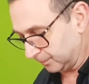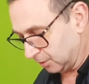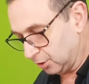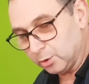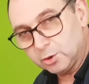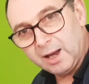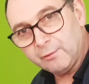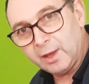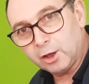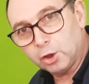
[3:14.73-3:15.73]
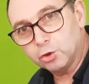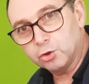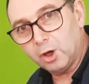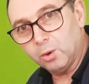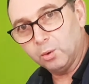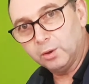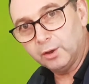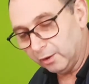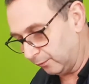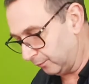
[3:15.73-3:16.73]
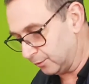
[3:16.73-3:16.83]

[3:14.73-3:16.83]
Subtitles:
So to have that control of